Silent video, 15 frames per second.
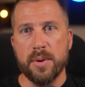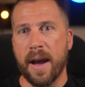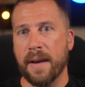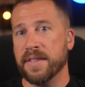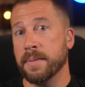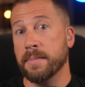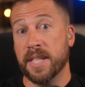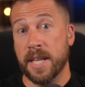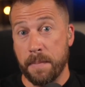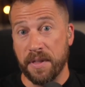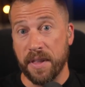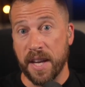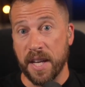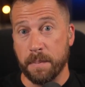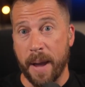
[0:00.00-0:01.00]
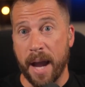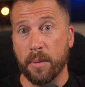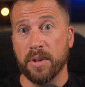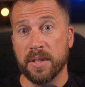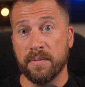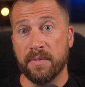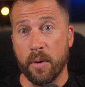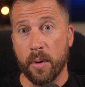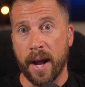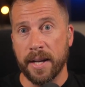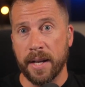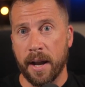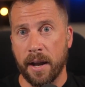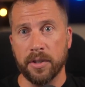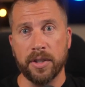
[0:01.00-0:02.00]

have some sympathies back with some foreign ideology.